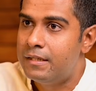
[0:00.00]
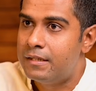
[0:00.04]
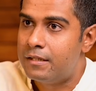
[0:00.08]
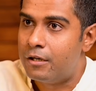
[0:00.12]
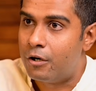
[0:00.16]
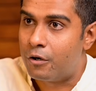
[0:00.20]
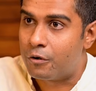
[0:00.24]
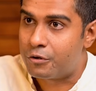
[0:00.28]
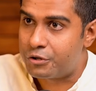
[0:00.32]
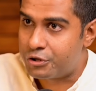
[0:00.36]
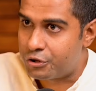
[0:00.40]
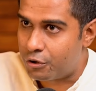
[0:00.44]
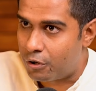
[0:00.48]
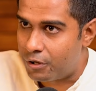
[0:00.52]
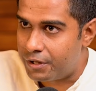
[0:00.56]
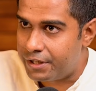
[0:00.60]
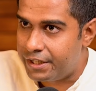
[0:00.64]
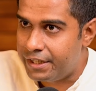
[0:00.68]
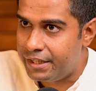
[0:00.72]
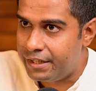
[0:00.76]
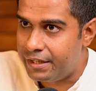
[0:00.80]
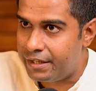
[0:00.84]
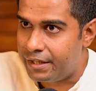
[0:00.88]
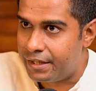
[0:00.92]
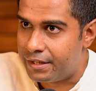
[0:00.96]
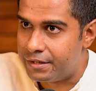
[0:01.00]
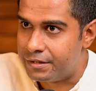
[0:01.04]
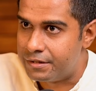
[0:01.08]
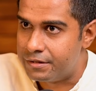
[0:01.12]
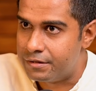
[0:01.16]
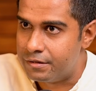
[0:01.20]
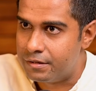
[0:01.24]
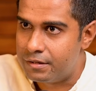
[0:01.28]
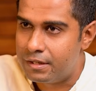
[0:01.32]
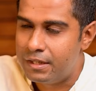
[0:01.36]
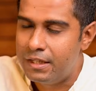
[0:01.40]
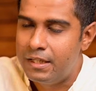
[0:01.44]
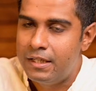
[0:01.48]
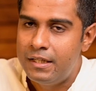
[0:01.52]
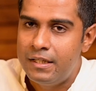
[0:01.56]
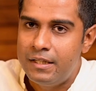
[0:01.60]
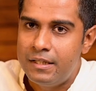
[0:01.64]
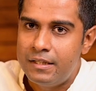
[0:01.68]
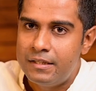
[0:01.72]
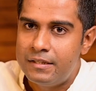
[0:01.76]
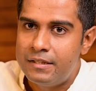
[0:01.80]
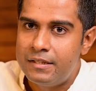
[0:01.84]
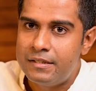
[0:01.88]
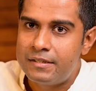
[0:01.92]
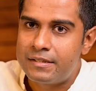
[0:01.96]
or salty in nature,
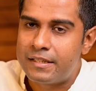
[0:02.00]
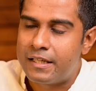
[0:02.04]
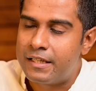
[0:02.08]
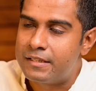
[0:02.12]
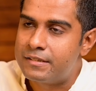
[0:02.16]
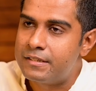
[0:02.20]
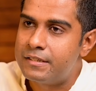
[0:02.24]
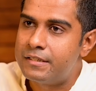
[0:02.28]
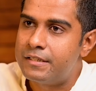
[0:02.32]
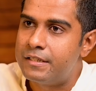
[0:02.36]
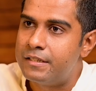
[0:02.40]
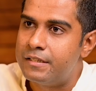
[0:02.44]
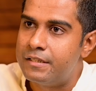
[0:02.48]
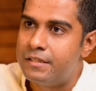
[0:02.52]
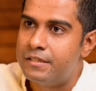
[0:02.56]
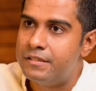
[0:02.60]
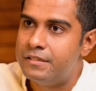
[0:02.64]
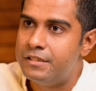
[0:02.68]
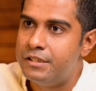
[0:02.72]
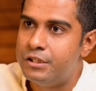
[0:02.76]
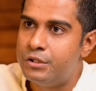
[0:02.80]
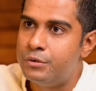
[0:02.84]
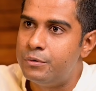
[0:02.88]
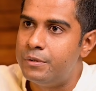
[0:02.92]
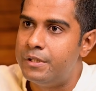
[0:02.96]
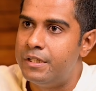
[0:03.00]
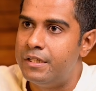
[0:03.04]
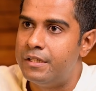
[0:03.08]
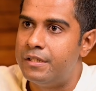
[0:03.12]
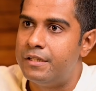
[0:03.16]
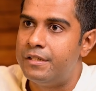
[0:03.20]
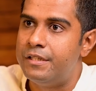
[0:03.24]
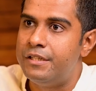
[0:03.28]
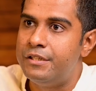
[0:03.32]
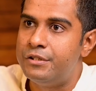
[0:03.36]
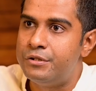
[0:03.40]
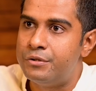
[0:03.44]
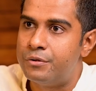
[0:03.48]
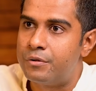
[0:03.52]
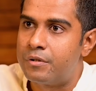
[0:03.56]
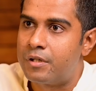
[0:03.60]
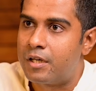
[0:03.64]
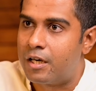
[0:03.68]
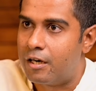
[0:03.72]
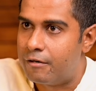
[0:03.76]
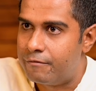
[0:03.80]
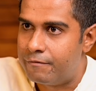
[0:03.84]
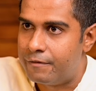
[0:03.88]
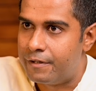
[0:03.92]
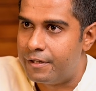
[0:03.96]
this has a tendency to increase your
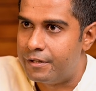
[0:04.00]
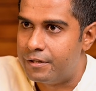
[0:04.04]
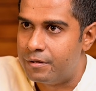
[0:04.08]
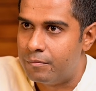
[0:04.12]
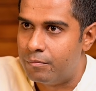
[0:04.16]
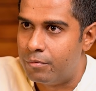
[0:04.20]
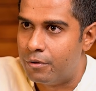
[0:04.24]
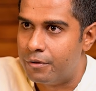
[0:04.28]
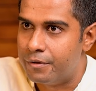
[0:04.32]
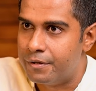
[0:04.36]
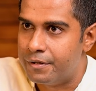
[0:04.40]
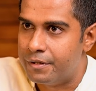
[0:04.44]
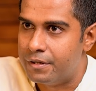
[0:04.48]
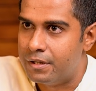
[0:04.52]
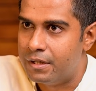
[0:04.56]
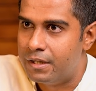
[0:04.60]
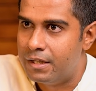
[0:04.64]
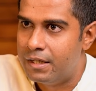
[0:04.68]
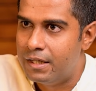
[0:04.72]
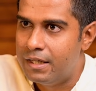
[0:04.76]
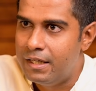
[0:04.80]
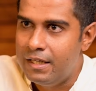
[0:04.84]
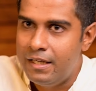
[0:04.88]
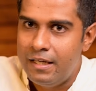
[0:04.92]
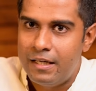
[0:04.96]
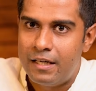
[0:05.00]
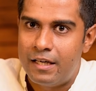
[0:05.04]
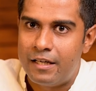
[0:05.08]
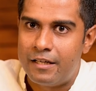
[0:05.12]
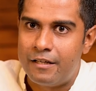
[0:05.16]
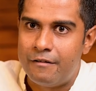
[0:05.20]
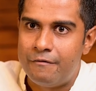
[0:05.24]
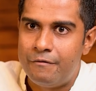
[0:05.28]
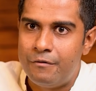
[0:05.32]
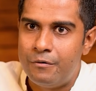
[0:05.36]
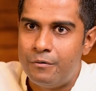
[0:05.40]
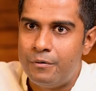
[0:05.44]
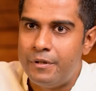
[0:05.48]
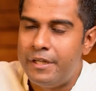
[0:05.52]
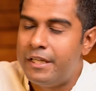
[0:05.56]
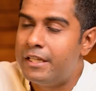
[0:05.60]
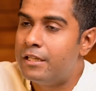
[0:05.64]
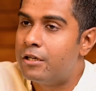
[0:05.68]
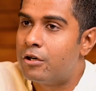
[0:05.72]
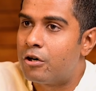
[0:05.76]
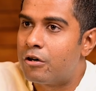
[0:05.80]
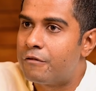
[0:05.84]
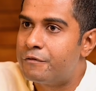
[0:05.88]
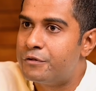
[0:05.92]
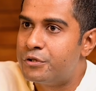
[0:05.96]
kapha in the body. Like if you eat a
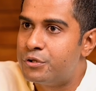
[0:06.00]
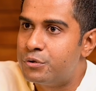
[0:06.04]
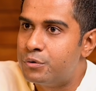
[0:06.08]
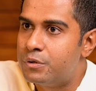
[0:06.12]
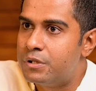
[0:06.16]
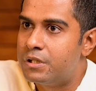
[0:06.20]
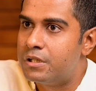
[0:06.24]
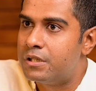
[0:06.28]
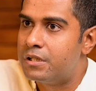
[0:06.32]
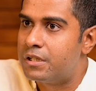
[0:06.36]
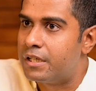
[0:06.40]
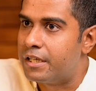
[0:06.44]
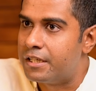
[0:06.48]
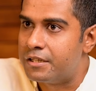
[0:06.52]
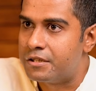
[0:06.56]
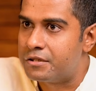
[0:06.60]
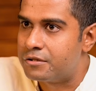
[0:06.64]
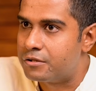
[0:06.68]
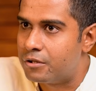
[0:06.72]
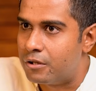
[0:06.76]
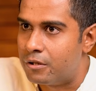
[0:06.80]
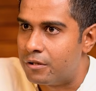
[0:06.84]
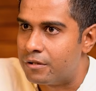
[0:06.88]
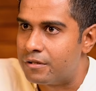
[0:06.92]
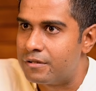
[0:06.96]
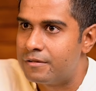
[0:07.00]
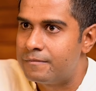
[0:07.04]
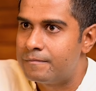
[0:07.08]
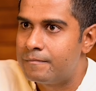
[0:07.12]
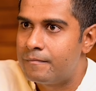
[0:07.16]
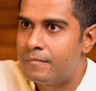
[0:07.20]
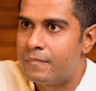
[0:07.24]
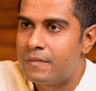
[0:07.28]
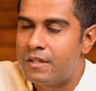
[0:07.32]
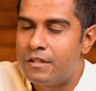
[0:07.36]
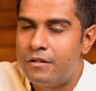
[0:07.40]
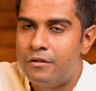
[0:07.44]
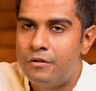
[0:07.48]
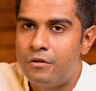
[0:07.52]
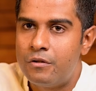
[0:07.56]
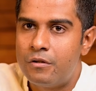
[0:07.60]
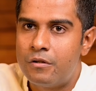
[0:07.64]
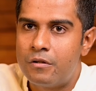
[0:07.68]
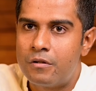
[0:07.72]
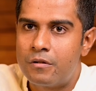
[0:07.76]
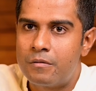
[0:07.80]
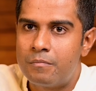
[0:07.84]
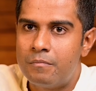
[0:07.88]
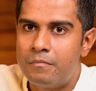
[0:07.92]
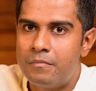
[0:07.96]
lot of sugar and salt,
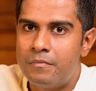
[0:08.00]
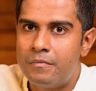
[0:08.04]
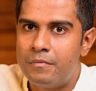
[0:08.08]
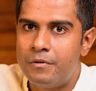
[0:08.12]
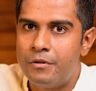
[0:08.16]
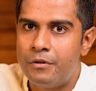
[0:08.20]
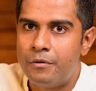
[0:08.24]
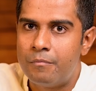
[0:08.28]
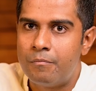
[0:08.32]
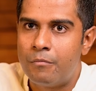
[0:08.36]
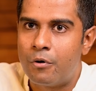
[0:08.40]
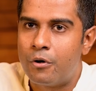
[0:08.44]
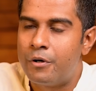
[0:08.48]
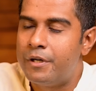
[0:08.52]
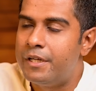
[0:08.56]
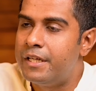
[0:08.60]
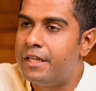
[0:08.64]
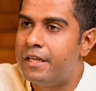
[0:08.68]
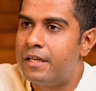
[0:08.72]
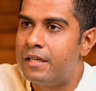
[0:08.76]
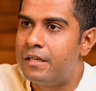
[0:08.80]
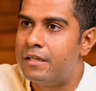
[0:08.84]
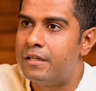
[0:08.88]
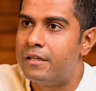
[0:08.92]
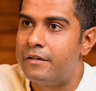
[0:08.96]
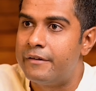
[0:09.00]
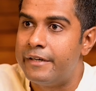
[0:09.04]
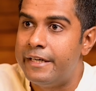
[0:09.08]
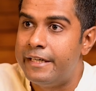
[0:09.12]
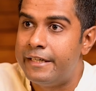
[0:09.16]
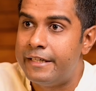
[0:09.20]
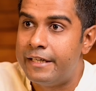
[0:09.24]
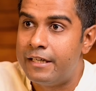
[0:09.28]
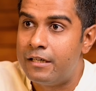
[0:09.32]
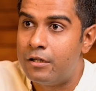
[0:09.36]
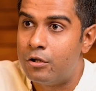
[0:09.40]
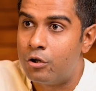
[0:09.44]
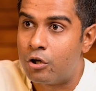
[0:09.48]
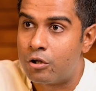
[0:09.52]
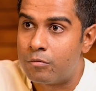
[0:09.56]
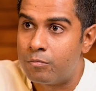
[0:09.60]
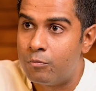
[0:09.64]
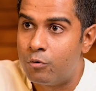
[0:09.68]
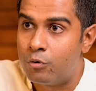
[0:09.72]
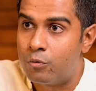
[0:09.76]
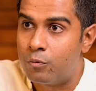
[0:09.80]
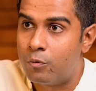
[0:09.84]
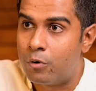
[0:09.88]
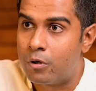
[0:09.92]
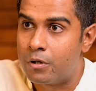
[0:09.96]
your body can retain a lot
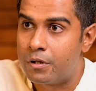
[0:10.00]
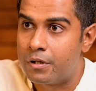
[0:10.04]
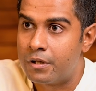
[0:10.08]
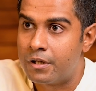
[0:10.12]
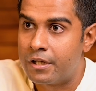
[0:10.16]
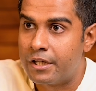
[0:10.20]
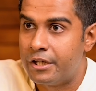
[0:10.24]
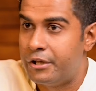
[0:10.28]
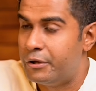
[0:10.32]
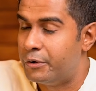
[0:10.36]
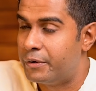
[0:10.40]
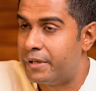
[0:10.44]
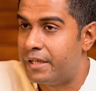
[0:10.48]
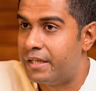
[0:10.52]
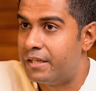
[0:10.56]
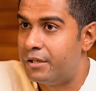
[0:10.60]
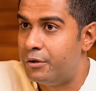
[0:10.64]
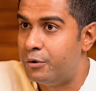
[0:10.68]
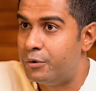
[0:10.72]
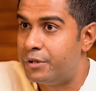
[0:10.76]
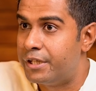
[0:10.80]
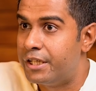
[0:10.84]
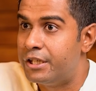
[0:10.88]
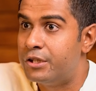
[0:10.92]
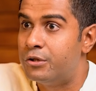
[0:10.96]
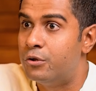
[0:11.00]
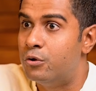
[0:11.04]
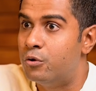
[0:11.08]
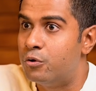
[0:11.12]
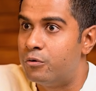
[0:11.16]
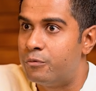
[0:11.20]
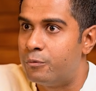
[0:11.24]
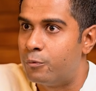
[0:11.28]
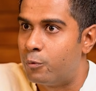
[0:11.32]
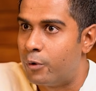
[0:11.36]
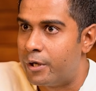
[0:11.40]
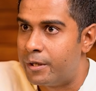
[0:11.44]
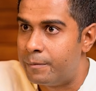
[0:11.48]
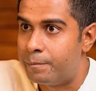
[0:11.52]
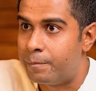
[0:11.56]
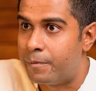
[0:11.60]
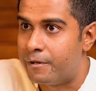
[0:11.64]
more water and you tend to look quite